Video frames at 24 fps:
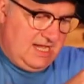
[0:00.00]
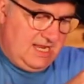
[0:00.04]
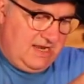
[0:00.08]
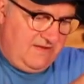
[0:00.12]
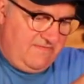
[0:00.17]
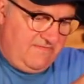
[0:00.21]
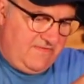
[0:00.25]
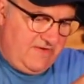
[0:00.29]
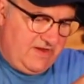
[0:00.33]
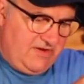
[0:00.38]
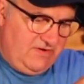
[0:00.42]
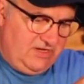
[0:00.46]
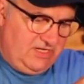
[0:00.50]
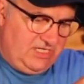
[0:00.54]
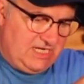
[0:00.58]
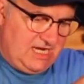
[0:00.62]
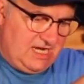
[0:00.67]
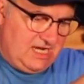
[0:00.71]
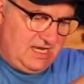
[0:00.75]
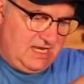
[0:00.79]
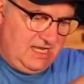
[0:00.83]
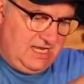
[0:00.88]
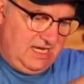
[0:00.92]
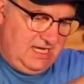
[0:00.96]
and then very
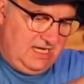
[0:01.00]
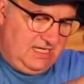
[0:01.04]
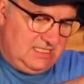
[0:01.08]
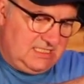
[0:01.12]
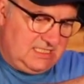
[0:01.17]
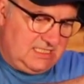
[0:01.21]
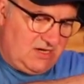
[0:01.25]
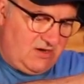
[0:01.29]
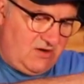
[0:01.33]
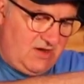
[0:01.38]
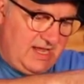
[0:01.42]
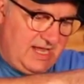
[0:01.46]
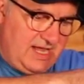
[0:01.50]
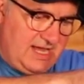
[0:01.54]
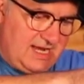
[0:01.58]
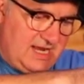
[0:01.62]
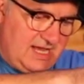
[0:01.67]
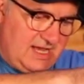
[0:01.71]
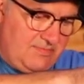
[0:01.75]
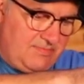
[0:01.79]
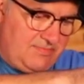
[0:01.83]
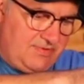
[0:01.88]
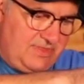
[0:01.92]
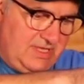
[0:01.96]
gently
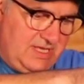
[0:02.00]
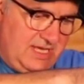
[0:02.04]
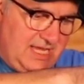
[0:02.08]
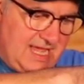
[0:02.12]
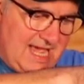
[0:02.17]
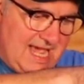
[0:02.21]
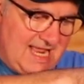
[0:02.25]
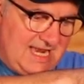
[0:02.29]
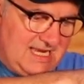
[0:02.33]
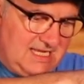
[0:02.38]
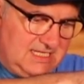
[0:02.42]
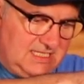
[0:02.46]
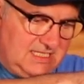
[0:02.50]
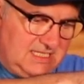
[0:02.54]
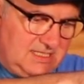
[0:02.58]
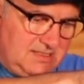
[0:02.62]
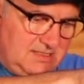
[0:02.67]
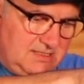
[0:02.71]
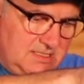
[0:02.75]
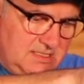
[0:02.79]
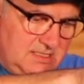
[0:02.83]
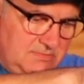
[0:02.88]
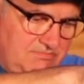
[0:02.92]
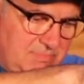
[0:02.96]
tighten up the Allen
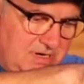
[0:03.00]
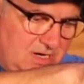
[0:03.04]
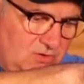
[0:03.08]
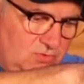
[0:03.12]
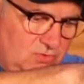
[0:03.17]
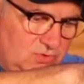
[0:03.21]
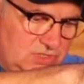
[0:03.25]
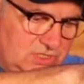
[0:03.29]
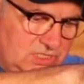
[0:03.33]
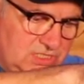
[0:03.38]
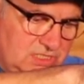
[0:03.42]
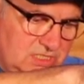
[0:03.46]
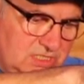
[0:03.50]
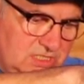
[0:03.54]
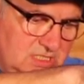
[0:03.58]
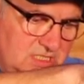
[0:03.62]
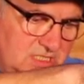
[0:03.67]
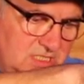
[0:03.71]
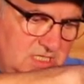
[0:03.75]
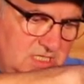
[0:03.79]
bolt